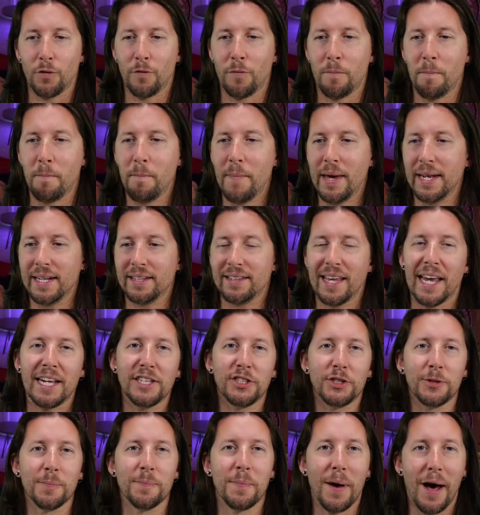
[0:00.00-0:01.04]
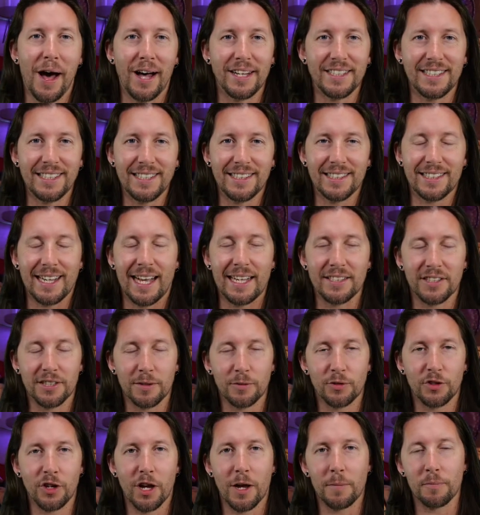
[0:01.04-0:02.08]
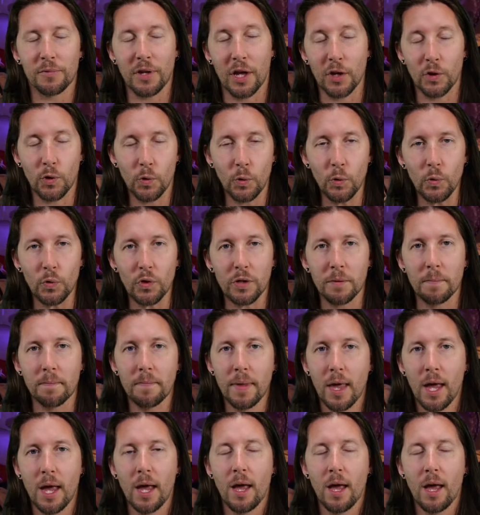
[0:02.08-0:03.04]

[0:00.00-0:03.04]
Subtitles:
of meditation parties, as sometimes I call them,